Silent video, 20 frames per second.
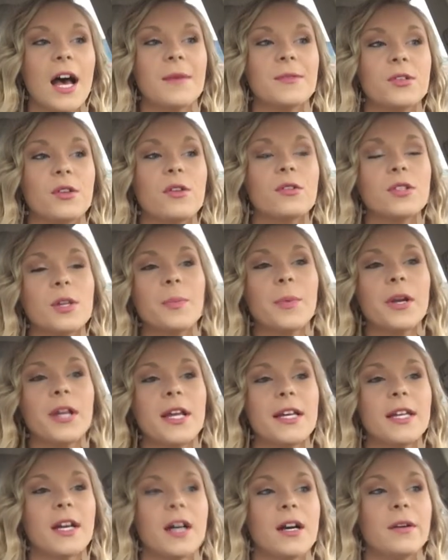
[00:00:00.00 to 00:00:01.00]
So those are
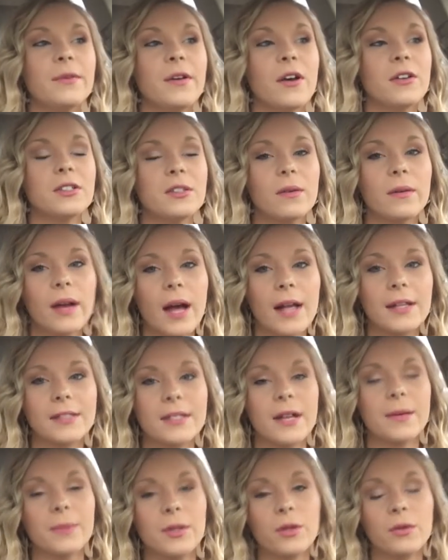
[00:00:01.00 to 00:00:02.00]
pretty good. We also got
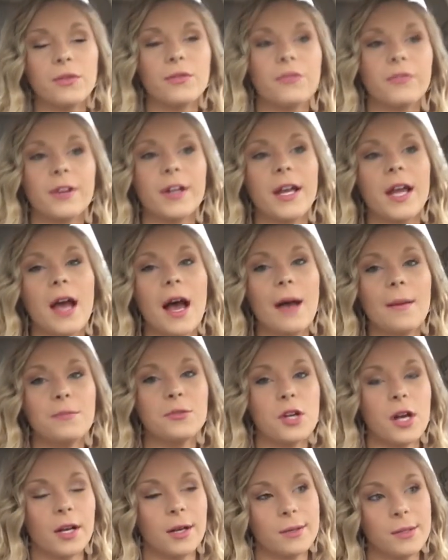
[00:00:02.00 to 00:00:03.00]
some gluten-free chocolate
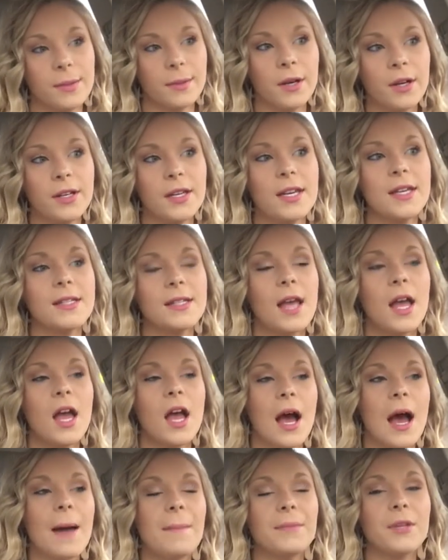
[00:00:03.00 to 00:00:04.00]
chip cookies.
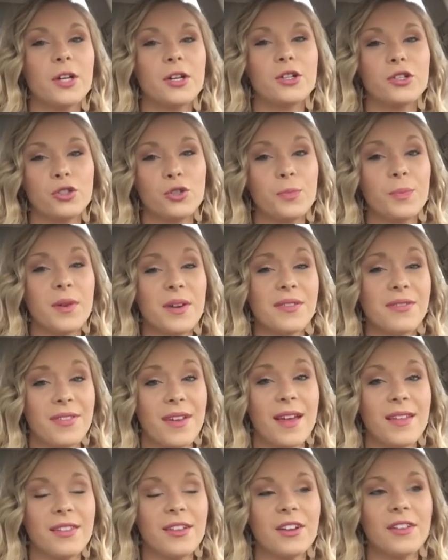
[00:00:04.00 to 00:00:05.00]
They're super
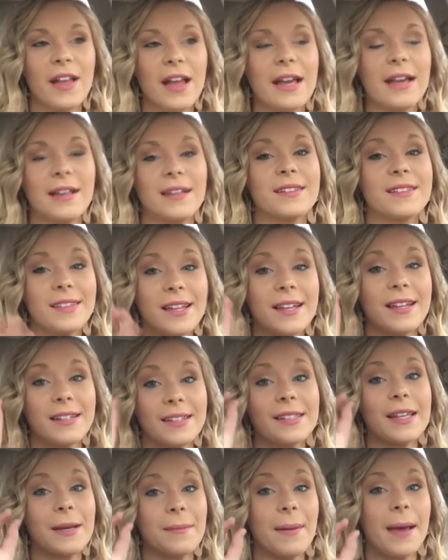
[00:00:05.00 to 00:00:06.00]
thin. They're like thin
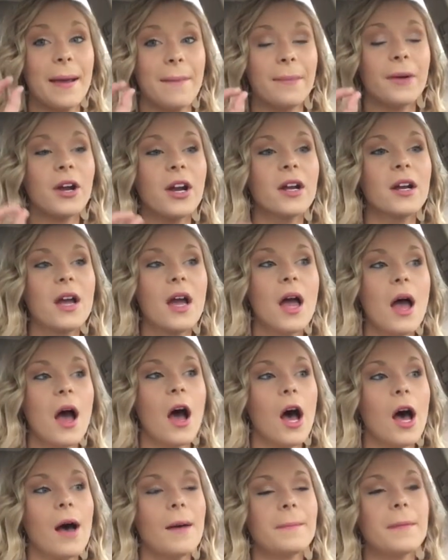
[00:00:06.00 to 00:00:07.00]
and like paper.
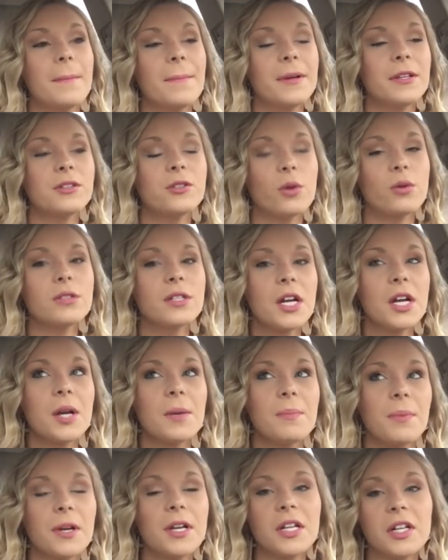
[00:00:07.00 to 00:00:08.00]
But those are
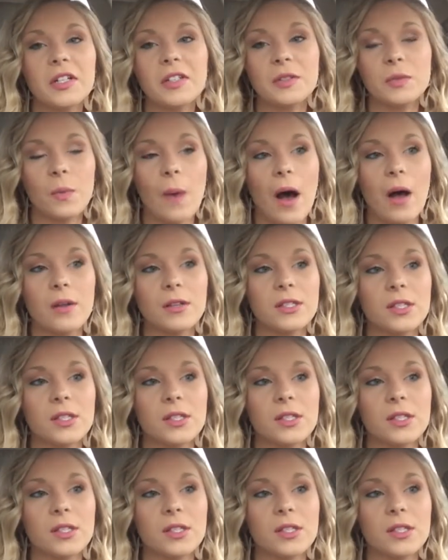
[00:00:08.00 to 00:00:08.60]
pretty good as well.